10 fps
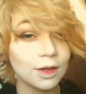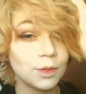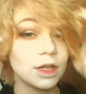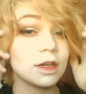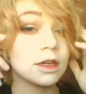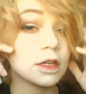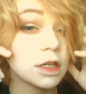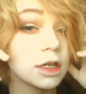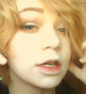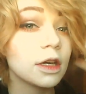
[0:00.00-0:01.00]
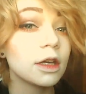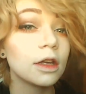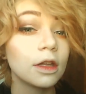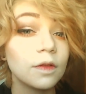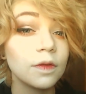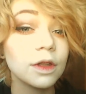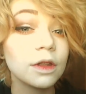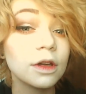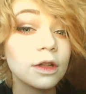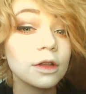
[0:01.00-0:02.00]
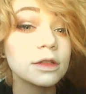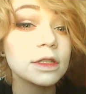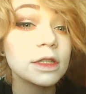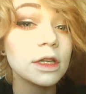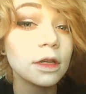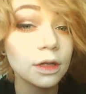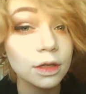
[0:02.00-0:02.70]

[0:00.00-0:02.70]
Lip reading: And do it closer.